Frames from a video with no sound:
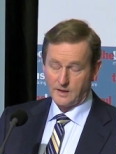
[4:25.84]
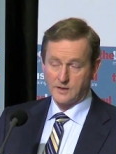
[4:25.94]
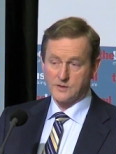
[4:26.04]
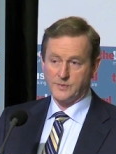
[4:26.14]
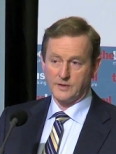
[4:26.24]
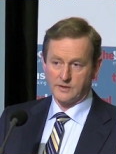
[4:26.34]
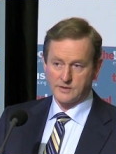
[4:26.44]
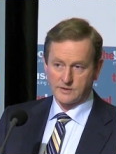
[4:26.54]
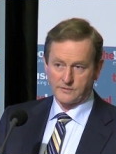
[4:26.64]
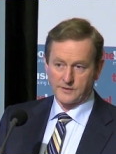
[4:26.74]

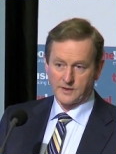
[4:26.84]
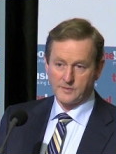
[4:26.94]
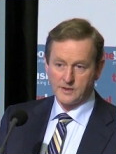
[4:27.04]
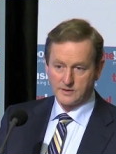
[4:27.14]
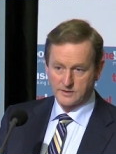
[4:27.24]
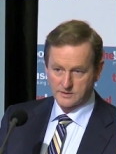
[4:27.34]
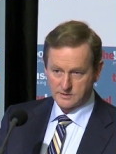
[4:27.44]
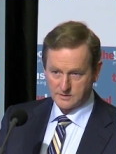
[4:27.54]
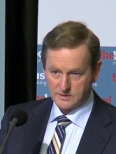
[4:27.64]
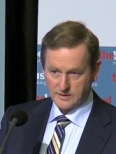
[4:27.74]
experience of what that
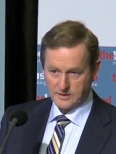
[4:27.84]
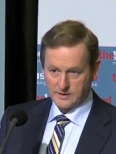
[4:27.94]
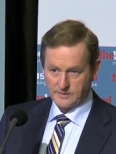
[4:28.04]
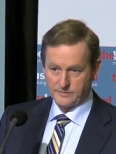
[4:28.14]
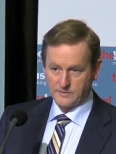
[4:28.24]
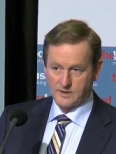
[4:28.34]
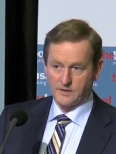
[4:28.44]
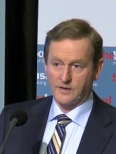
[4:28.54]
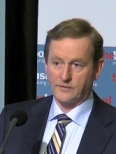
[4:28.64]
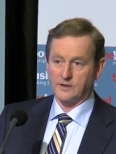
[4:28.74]
means,
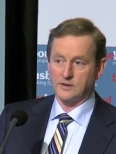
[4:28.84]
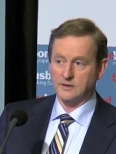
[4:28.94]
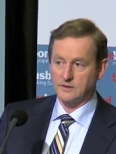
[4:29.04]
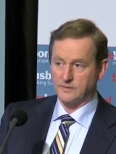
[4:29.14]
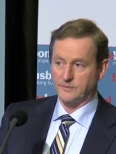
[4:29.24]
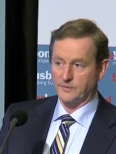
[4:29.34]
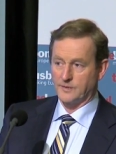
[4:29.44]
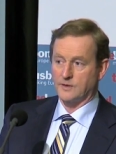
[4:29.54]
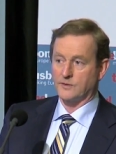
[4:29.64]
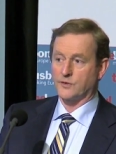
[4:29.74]
of having
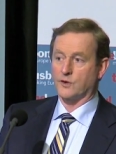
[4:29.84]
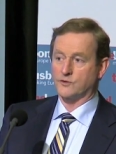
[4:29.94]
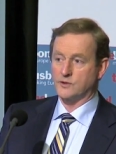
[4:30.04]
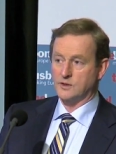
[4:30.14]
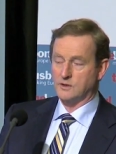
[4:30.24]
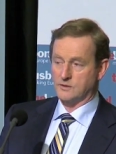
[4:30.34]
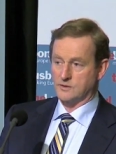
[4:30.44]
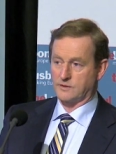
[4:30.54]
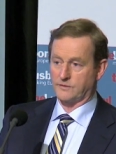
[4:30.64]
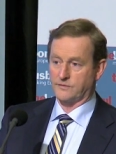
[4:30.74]
30
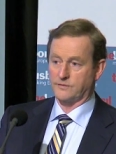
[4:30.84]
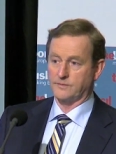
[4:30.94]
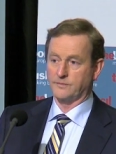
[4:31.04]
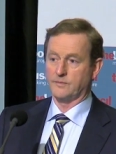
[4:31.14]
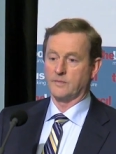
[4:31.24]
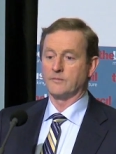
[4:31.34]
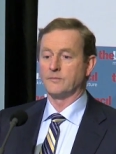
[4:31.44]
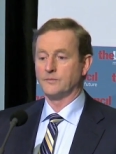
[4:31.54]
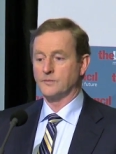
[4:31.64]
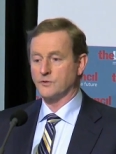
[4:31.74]
years of
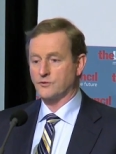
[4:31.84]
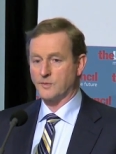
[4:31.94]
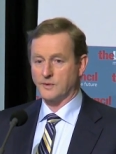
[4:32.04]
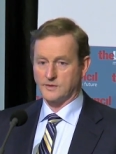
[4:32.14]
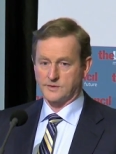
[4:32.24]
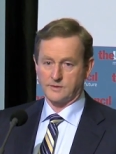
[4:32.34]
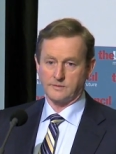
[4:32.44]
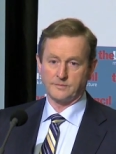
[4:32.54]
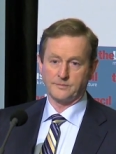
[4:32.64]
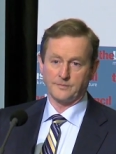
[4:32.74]
troubles
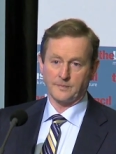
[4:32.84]
and